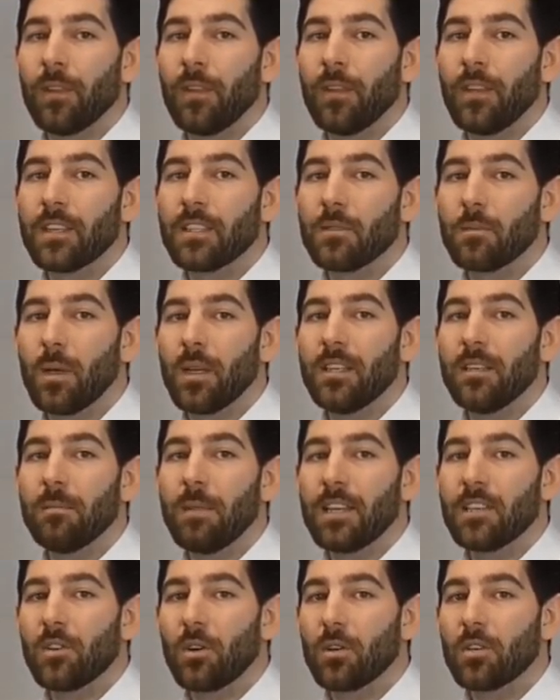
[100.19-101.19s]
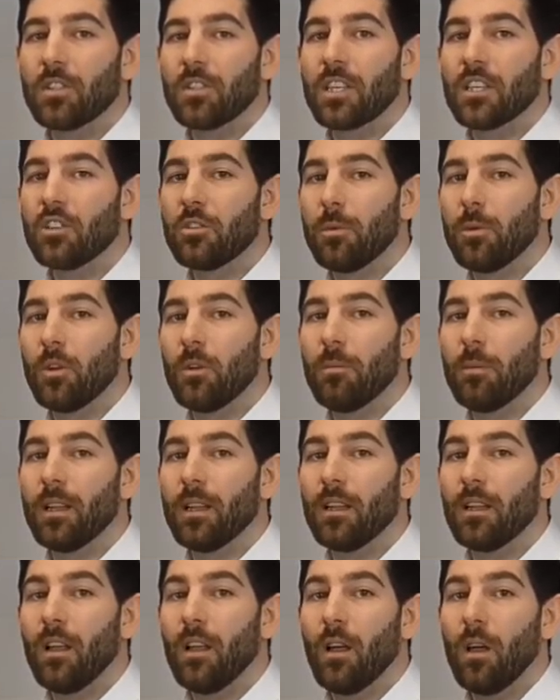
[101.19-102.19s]
This is where Matrox Distributor
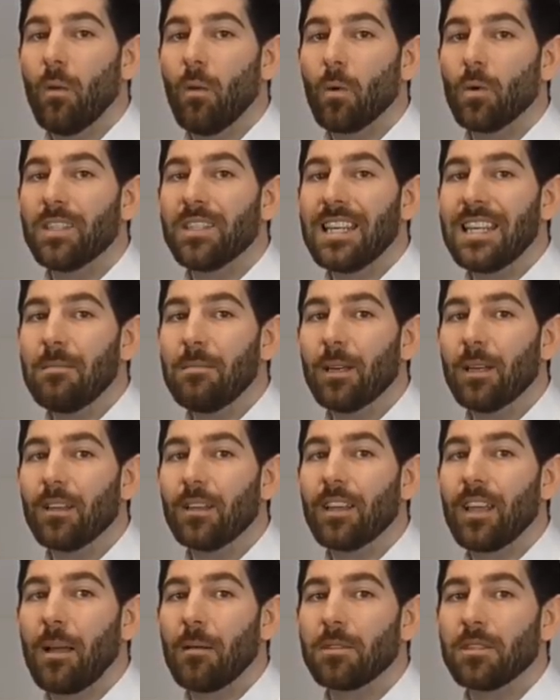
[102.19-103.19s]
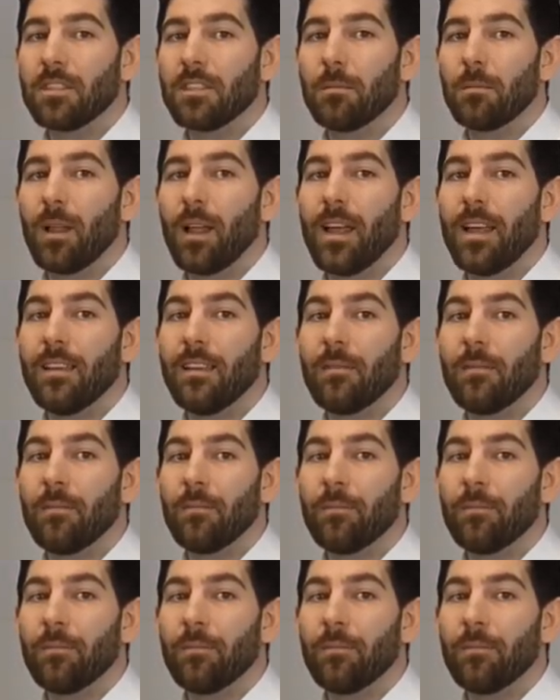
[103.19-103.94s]
MIL, or DMIL, comes into play.